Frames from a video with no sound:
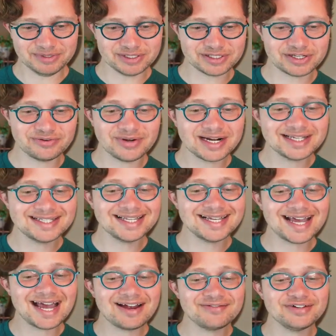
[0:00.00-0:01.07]
so when I say
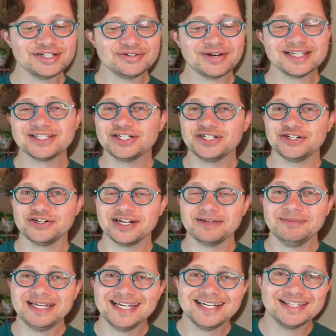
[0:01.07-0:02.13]
average, rest assured I
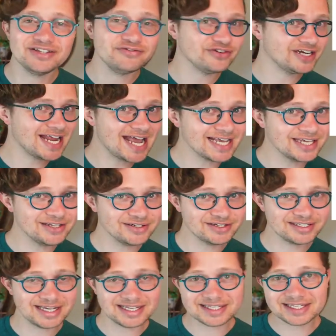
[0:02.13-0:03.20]
mean it in the vernacular
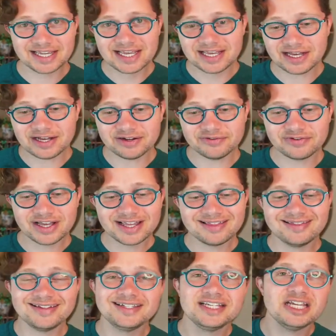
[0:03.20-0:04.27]
sense of
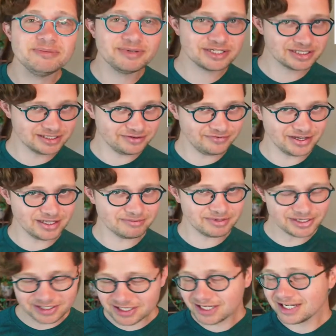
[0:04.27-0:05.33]
the typical
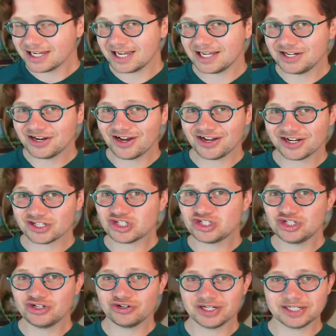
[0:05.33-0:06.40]
developer and not a
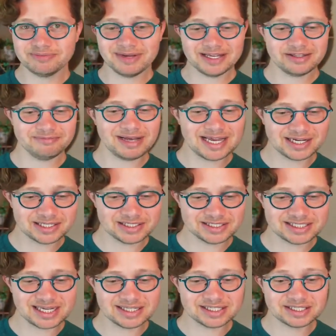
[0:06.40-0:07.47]
strict mathematical
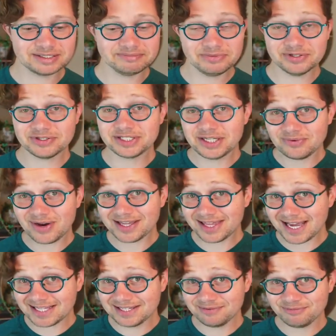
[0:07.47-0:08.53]
sense. You'll see why
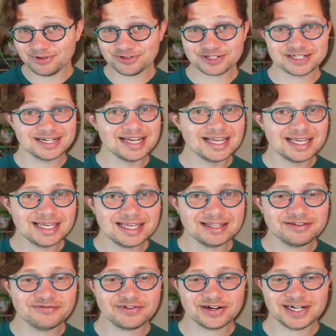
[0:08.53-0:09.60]
that's important in
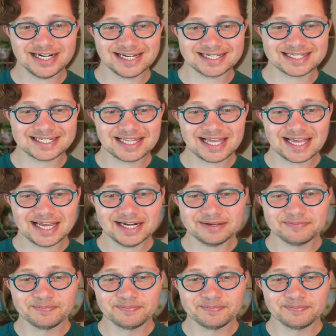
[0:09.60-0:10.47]
the very next slide.